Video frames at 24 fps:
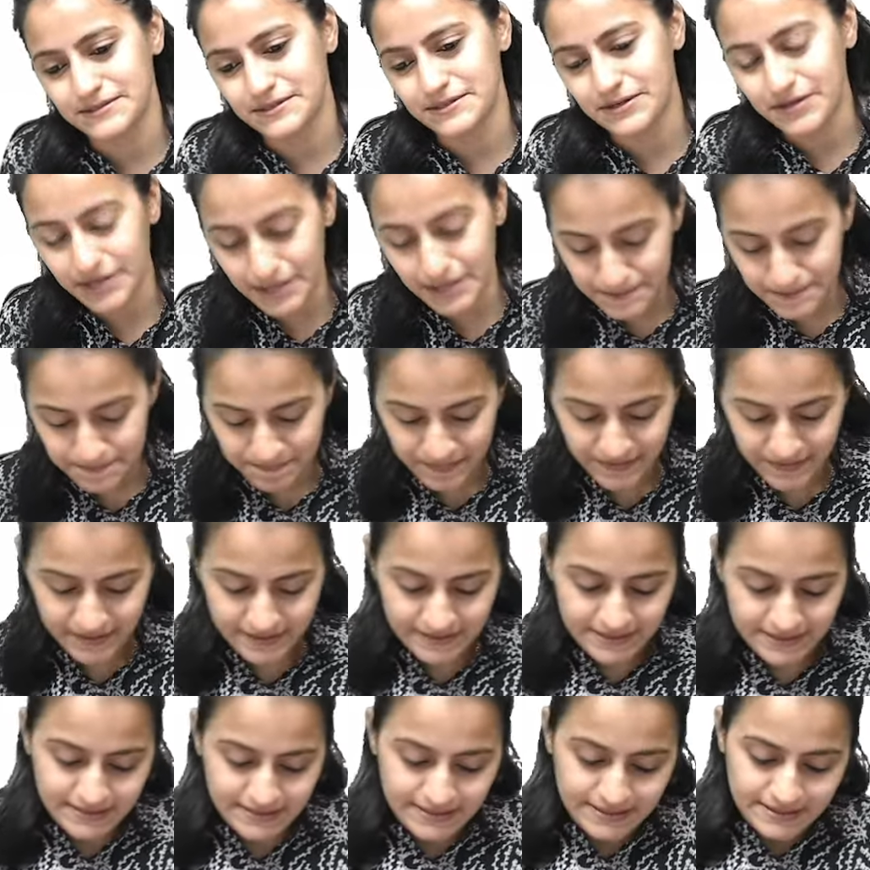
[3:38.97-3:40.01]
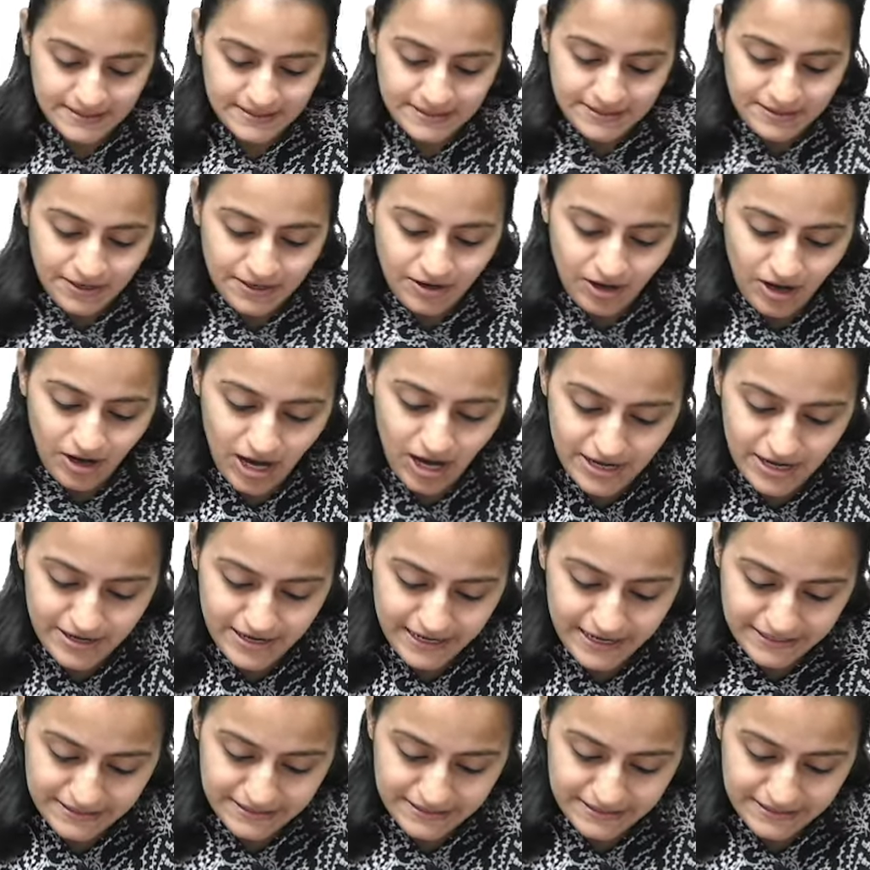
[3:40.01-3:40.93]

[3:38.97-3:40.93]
Okay. All right,